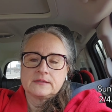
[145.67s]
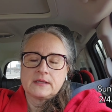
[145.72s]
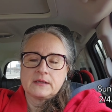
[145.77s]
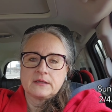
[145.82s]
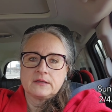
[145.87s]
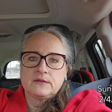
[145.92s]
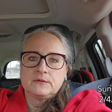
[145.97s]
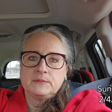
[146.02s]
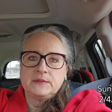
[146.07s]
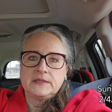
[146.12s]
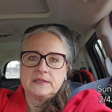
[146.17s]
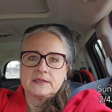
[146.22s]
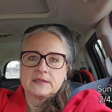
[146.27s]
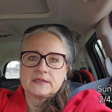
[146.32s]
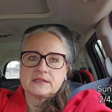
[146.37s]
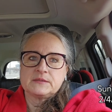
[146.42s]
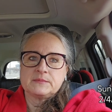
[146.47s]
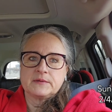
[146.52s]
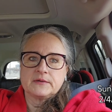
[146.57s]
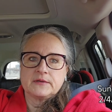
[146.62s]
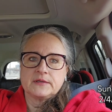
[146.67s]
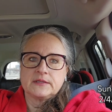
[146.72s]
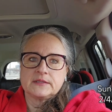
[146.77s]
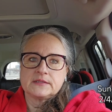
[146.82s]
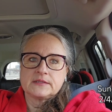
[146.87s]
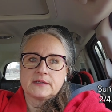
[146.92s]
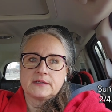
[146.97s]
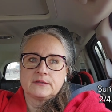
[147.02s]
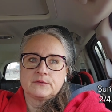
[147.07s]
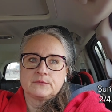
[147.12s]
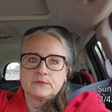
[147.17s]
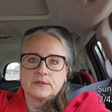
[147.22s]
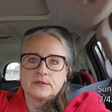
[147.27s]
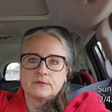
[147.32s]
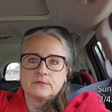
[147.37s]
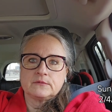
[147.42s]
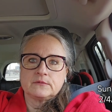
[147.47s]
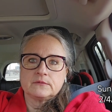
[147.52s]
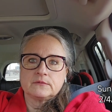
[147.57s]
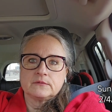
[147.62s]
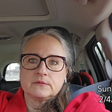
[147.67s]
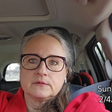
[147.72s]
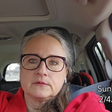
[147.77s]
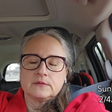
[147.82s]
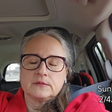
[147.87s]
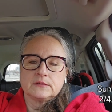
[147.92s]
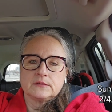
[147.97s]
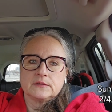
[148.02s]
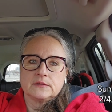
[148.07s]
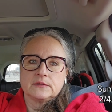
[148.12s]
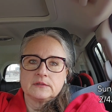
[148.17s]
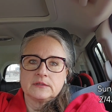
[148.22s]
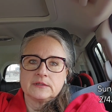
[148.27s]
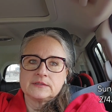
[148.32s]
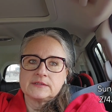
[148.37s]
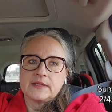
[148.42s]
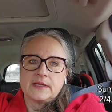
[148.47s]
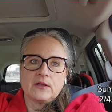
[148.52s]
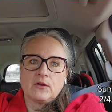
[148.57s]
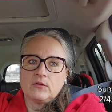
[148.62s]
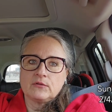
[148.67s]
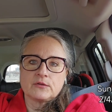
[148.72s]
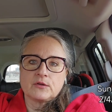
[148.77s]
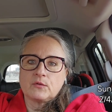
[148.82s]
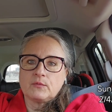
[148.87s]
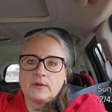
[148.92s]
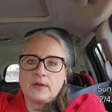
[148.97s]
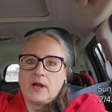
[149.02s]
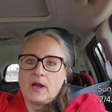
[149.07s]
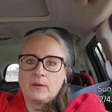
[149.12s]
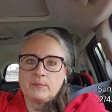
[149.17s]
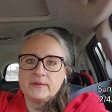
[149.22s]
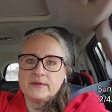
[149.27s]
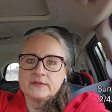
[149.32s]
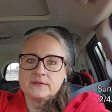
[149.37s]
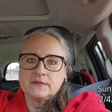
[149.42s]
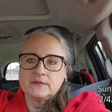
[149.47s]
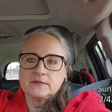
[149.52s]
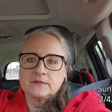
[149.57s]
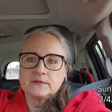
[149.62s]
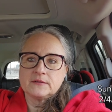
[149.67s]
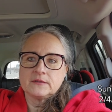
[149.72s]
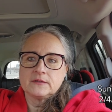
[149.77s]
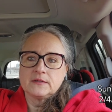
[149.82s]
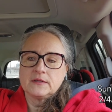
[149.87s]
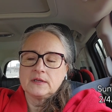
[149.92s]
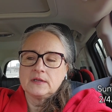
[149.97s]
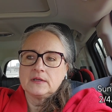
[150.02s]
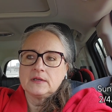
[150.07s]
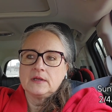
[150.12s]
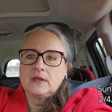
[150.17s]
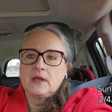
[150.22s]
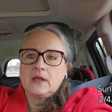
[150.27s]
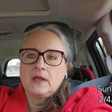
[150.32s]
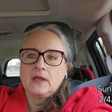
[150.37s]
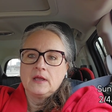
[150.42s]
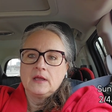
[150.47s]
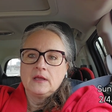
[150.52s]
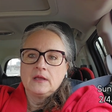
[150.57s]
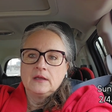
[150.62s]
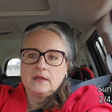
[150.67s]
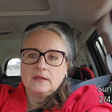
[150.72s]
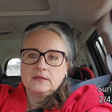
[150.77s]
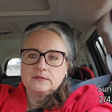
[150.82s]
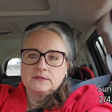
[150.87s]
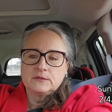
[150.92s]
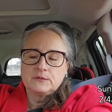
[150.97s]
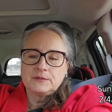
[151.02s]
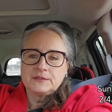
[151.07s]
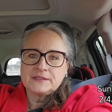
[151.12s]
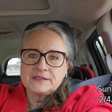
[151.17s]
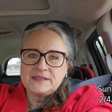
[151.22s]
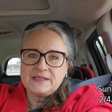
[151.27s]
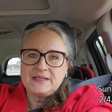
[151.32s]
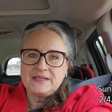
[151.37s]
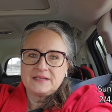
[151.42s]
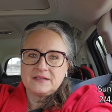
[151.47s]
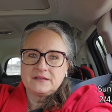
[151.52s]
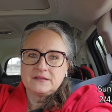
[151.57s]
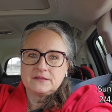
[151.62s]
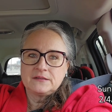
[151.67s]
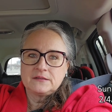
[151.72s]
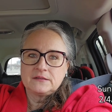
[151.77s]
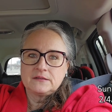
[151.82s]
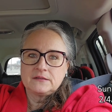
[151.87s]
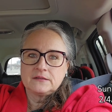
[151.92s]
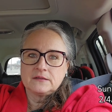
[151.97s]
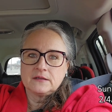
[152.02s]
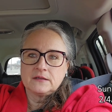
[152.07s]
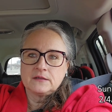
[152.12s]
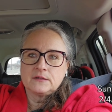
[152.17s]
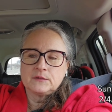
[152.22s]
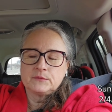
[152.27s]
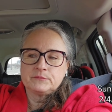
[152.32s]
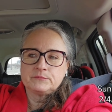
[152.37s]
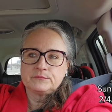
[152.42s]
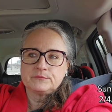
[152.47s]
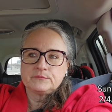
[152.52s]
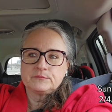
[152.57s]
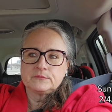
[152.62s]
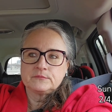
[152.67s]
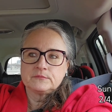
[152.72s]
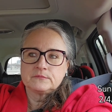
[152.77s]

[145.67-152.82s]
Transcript: that could be an experience I don't know because they all know what happened so we'll see. Um,